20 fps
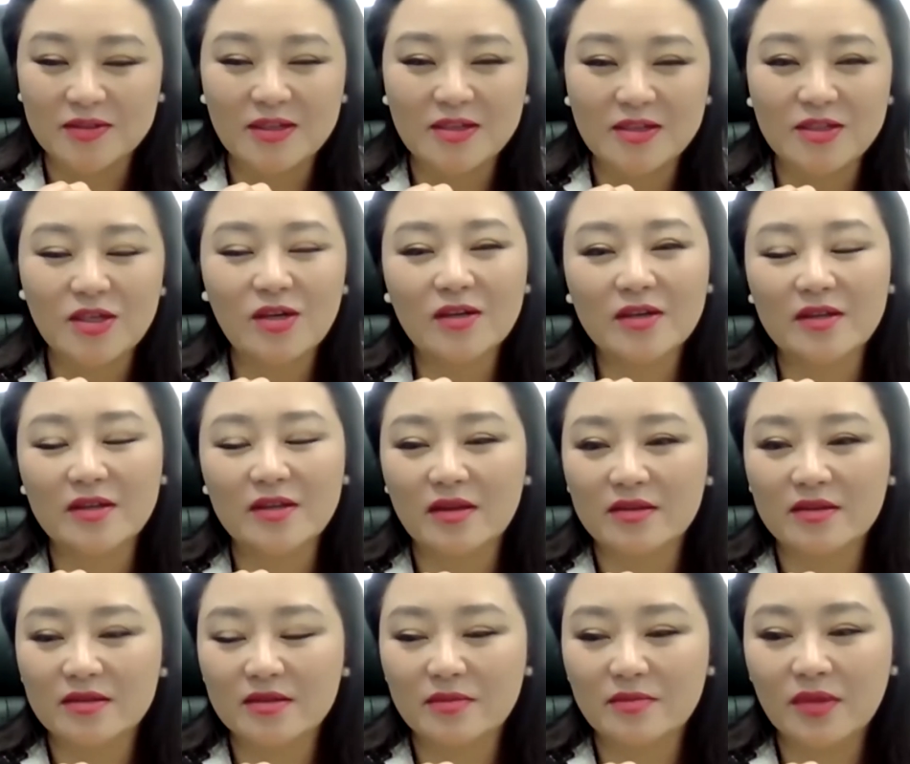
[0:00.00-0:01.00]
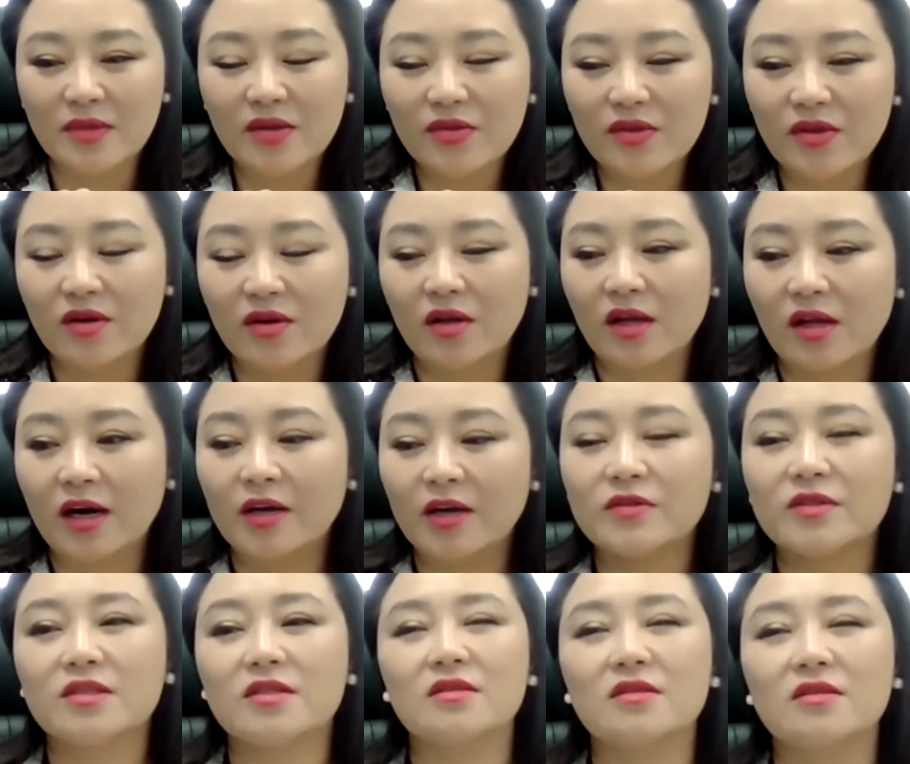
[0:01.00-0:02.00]
They talk it as mythical. I
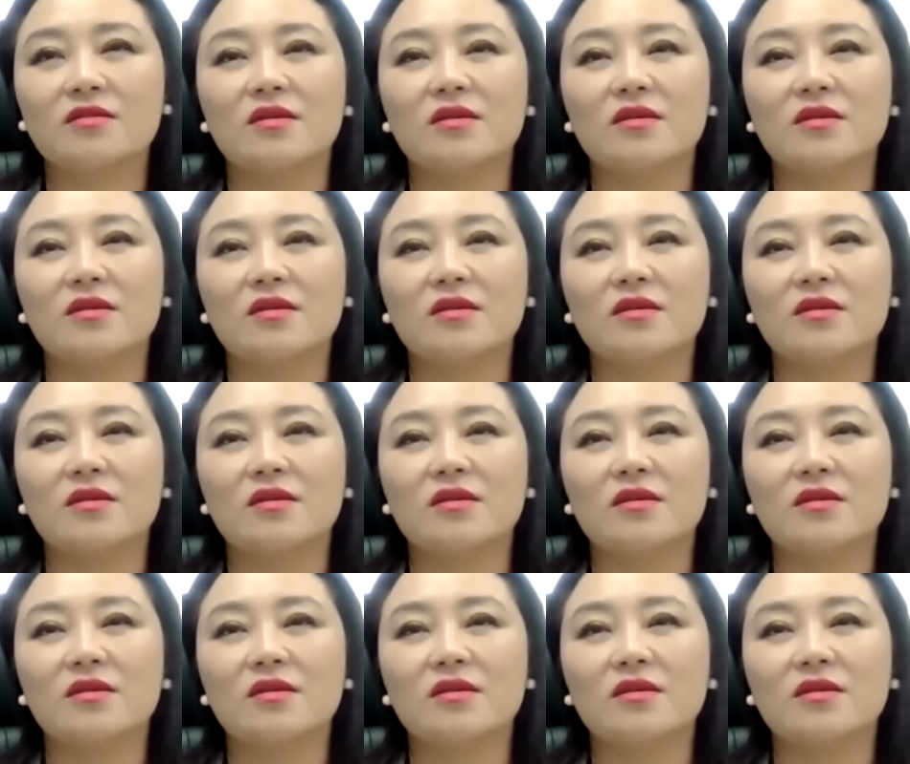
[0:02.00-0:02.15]
don't see